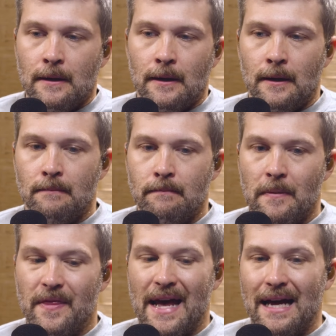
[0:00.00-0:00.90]
um,
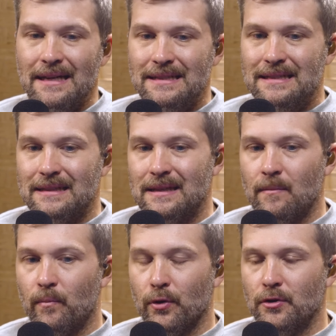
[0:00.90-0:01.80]
that
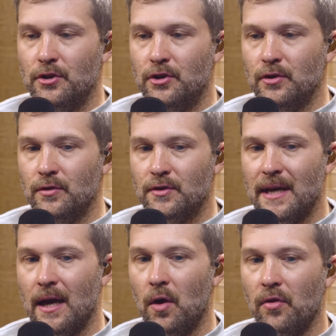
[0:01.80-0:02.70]
doesn't produce
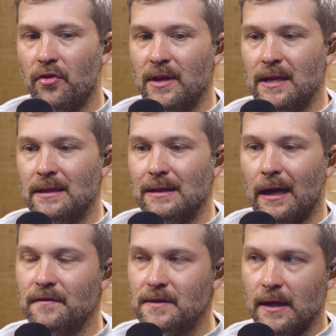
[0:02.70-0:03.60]
healthy
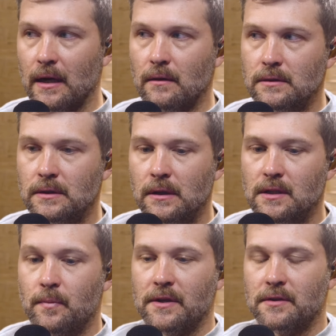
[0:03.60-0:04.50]
lifestyles,
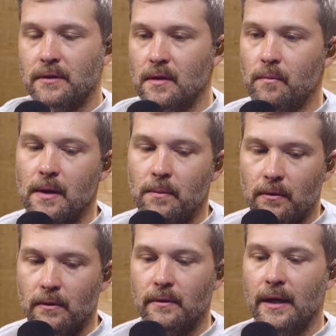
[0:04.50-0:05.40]
right. especially in the
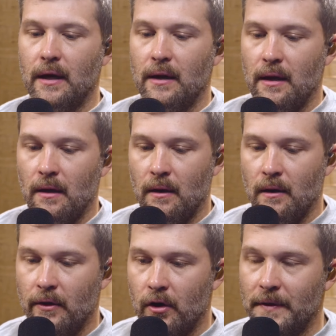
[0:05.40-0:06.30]
people that
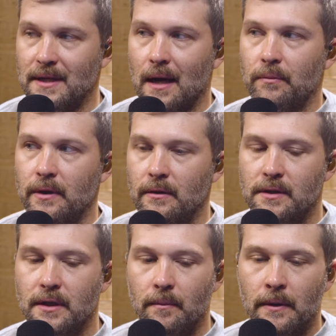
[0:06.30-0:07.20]
uh, that are in the top
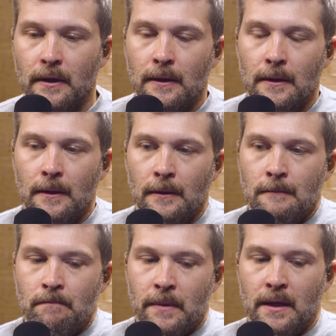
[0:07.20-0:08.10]
leadership.
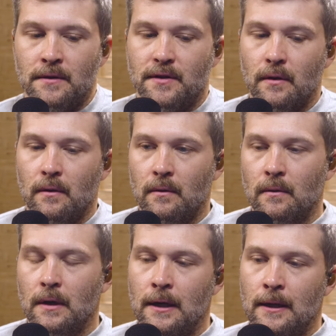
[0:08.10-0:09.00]
And
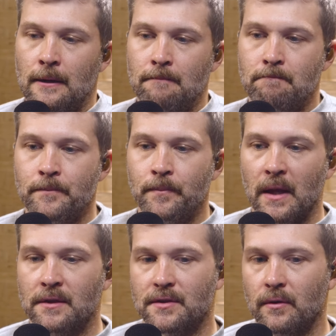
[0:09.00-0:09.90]
so, um,
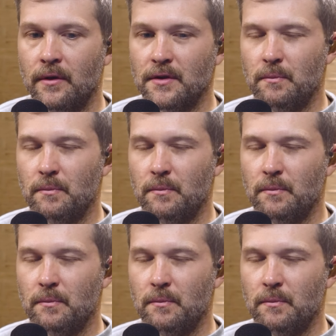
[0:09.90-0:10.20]
and so, there's